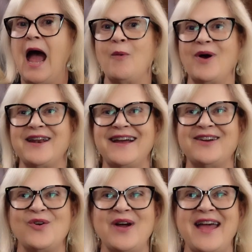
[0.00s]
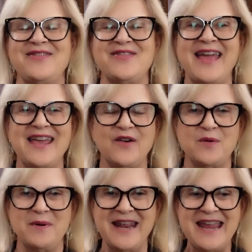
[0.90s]
I want to go ahead and thank
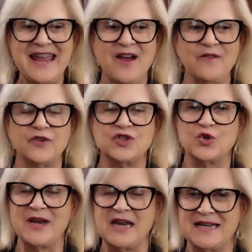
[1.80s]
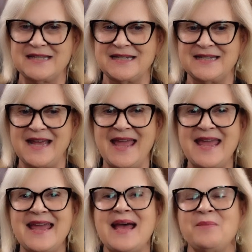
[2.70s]
everybody for joining us
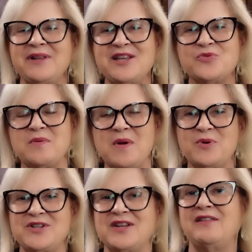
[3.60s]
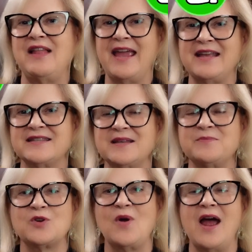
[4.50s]
today. Please remember to like,
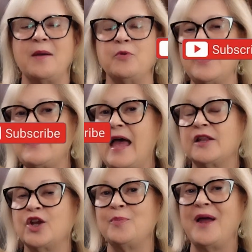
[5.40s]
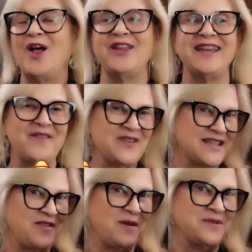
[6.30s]
subscribe, ring that little bell, and give
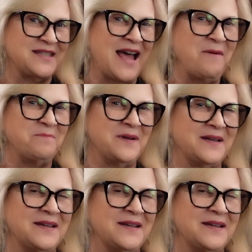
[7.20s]
us a thumbs up.